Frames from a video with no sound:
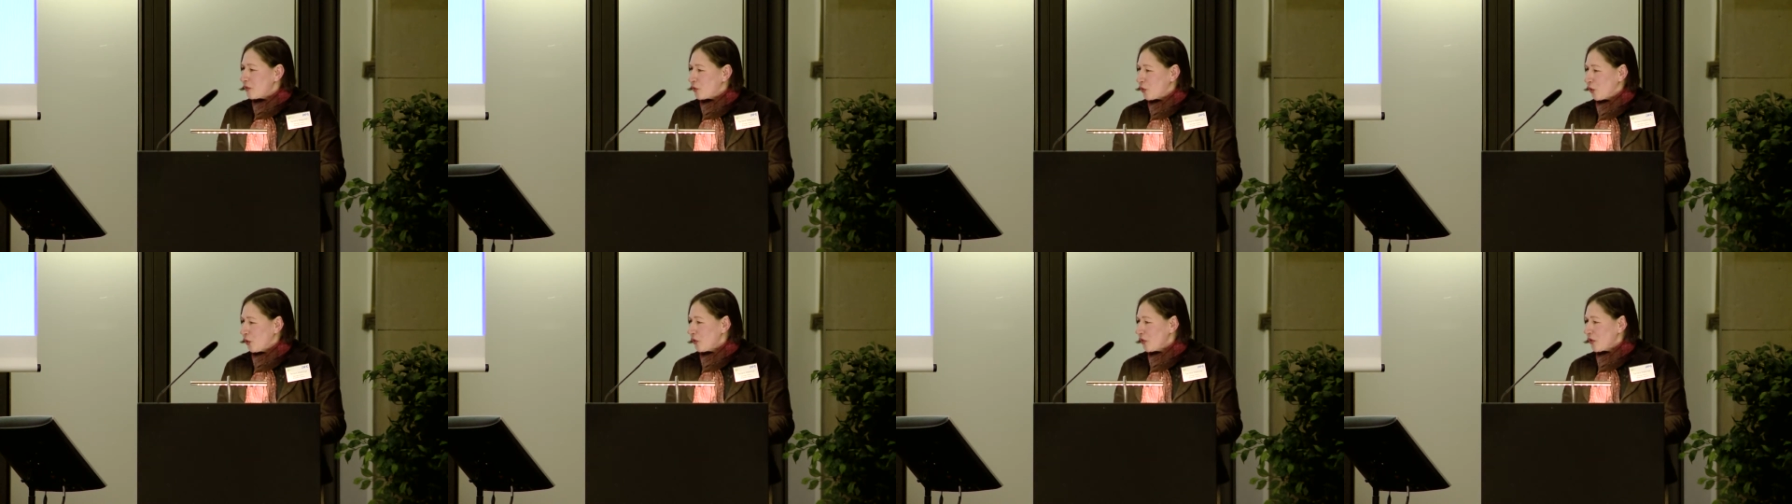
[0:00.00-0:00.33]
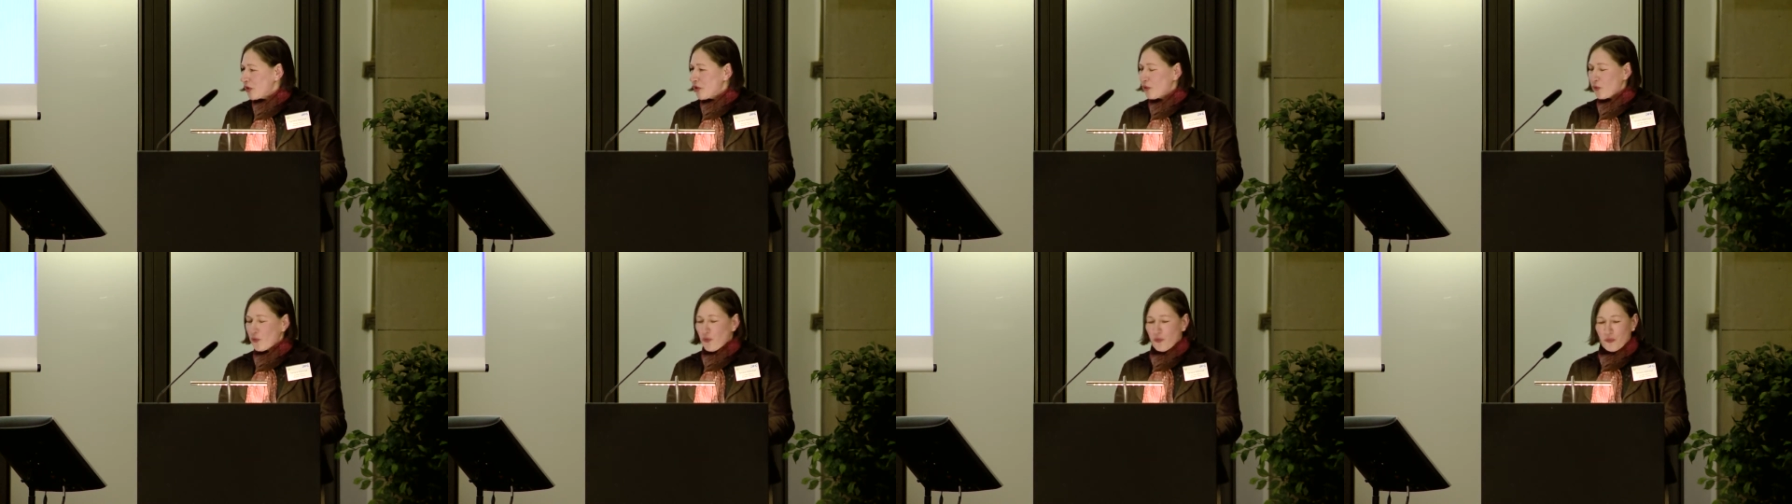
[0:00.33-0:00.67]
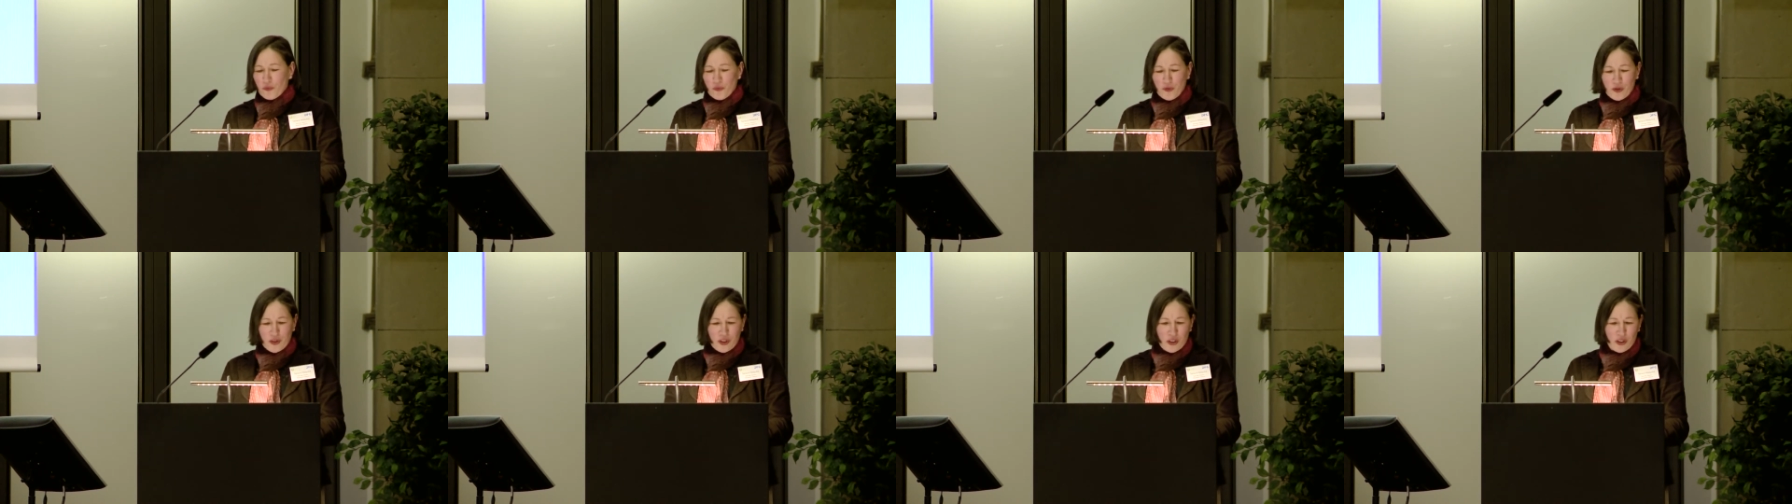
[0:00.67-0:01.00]
journals and
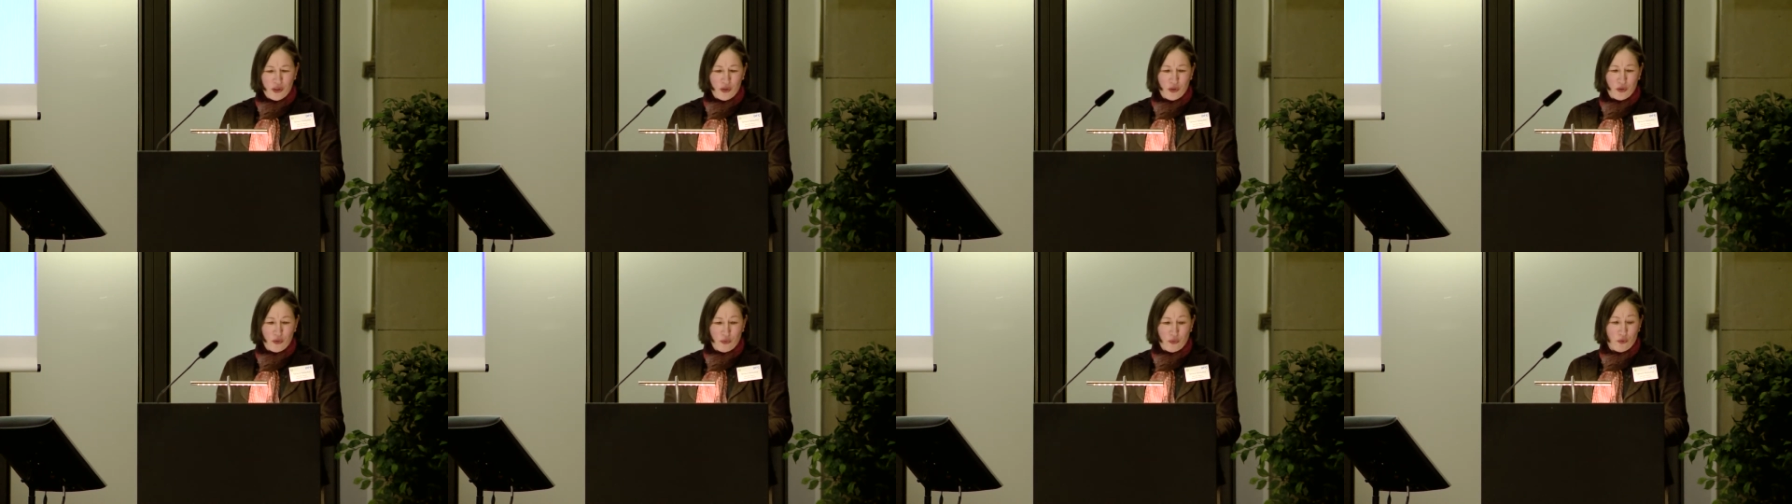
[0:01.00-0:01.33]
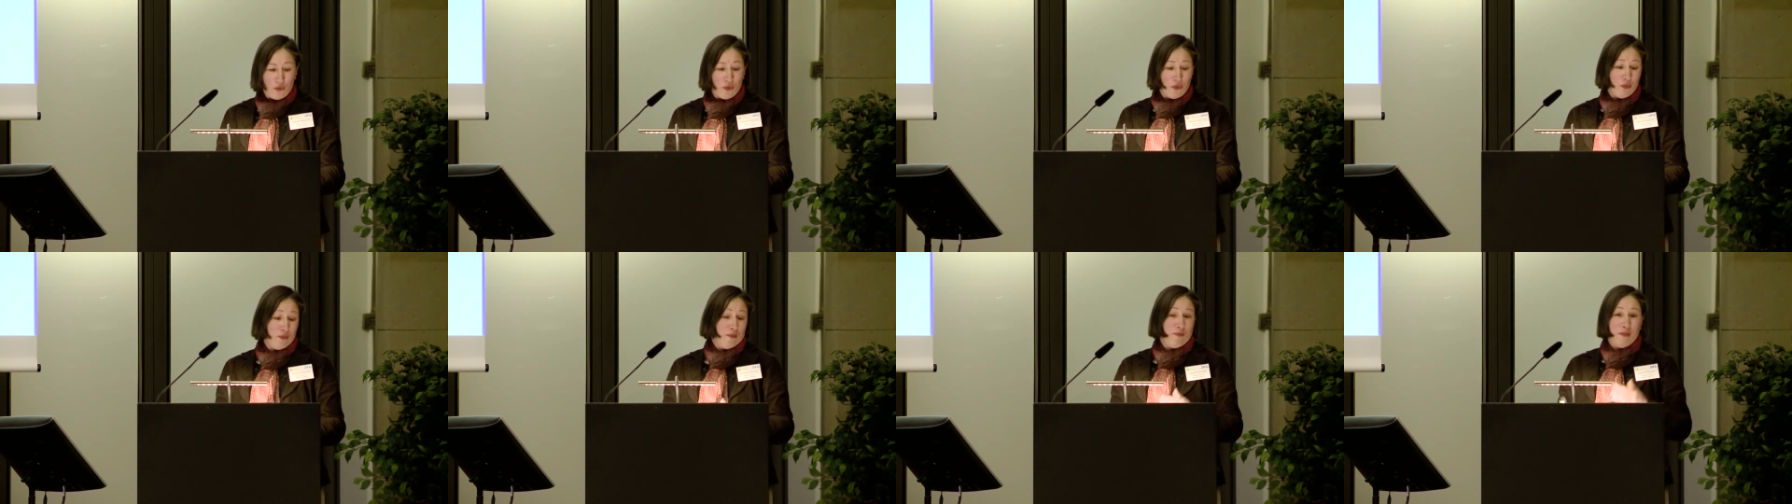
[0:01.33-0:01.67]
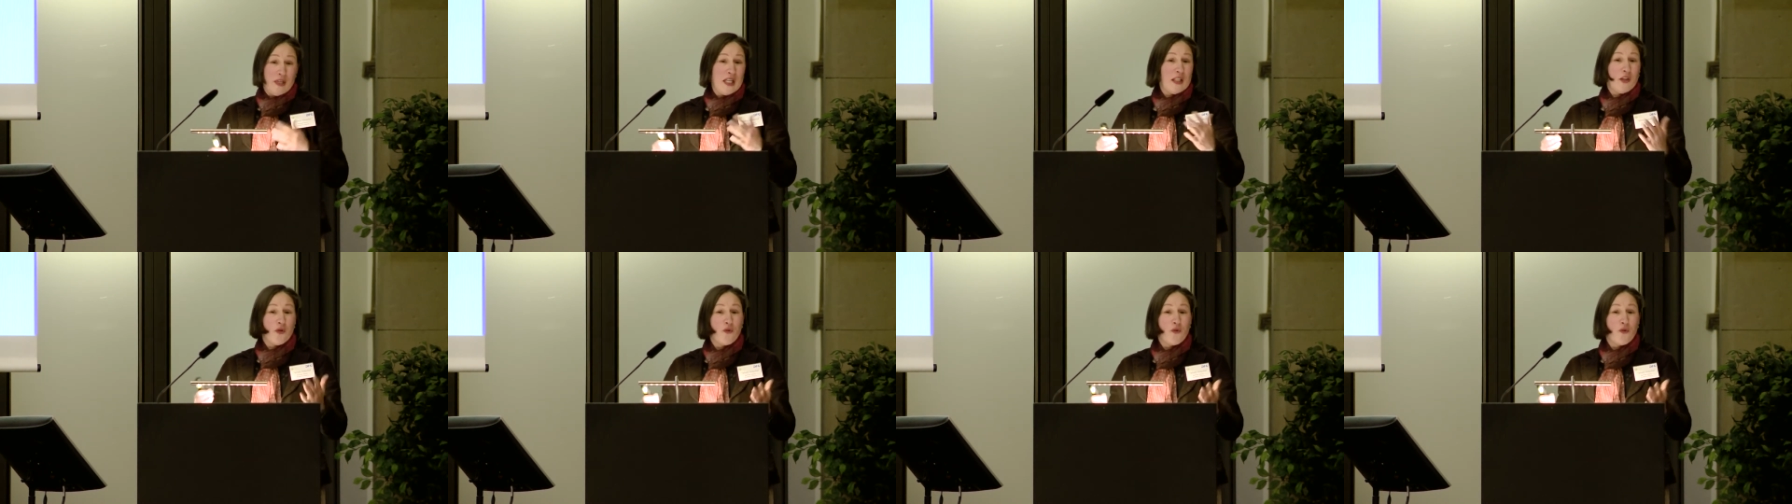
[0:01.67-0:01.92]
conferences to, to get